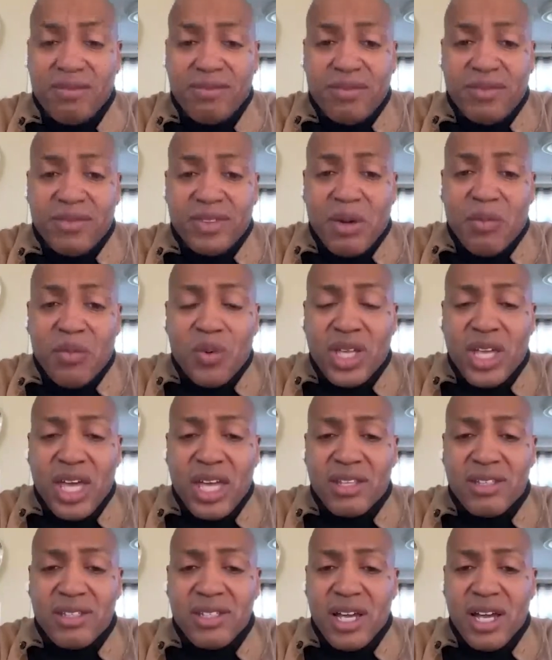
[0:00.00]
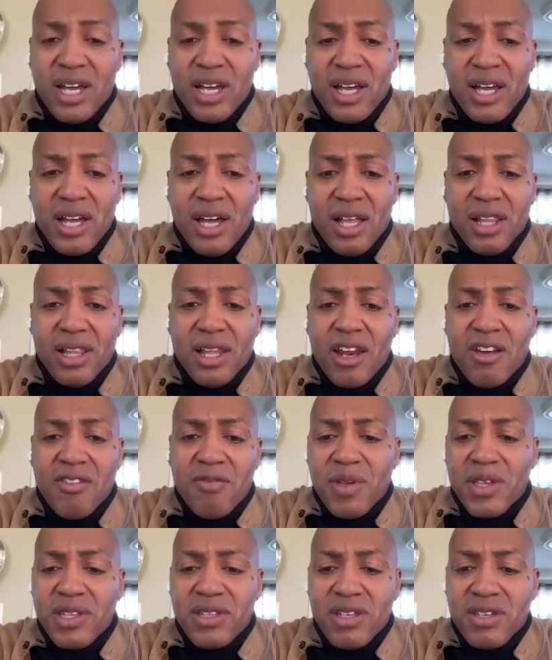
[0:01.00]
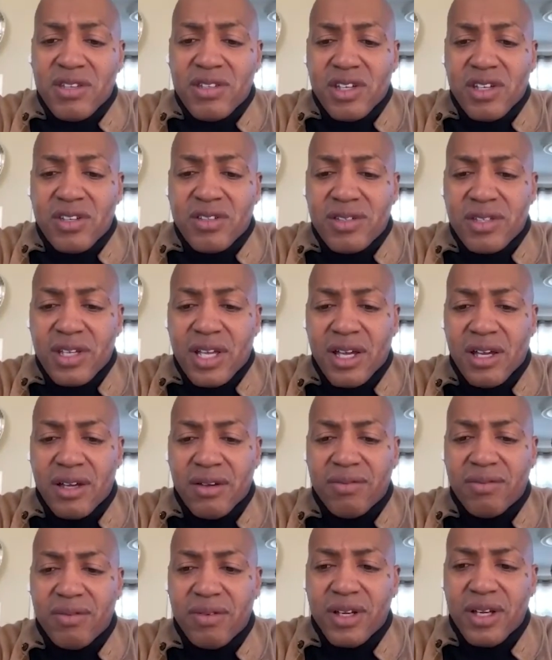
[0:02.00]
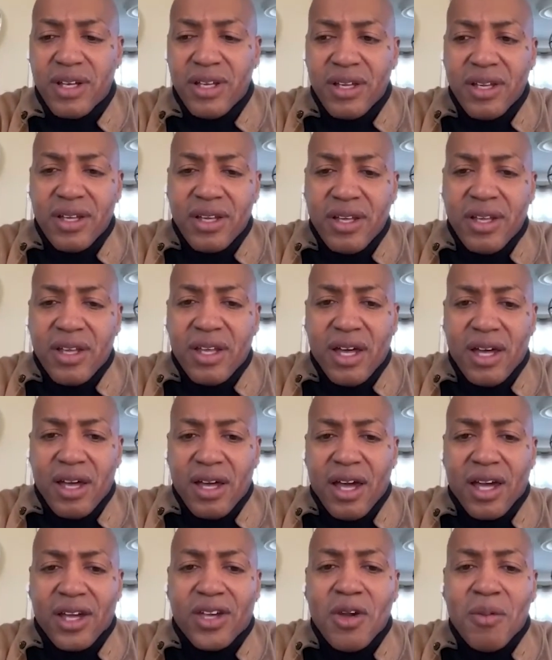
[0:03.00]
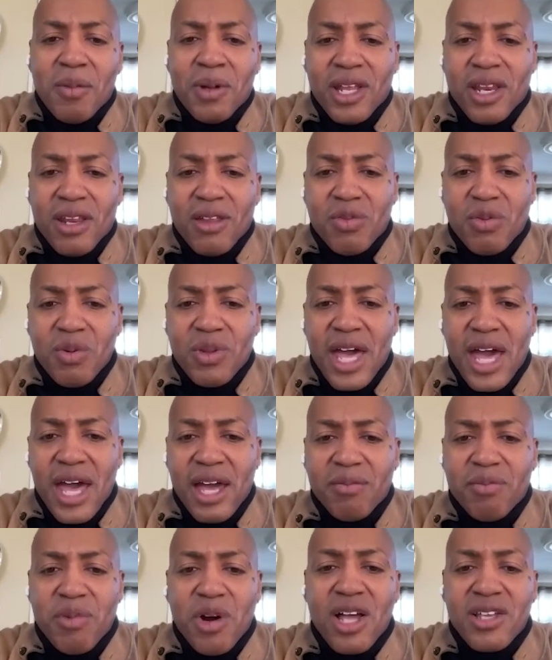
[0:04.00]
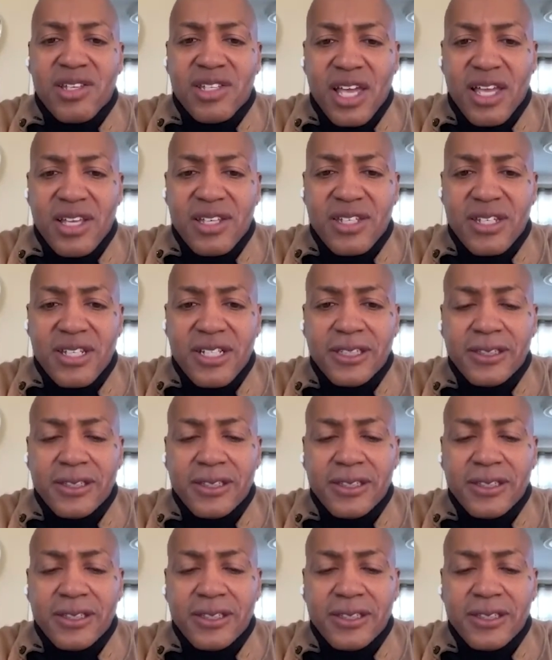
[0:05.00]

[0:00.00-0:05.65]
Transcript: then we get uh, a lot of business just uh, accumulating through that process.